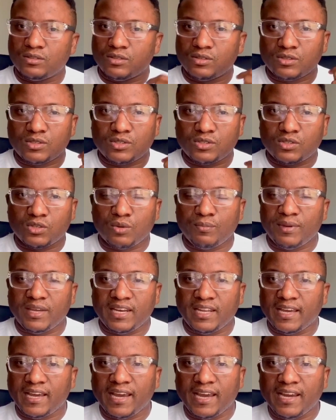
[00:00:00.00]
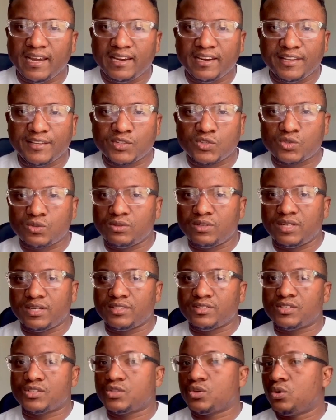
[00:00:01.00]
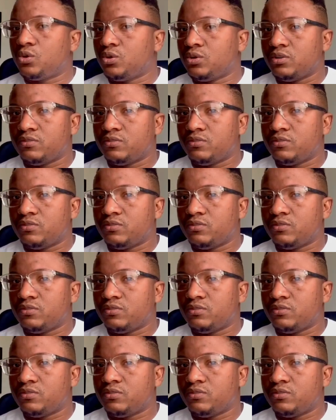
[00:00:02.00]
so many A-list students all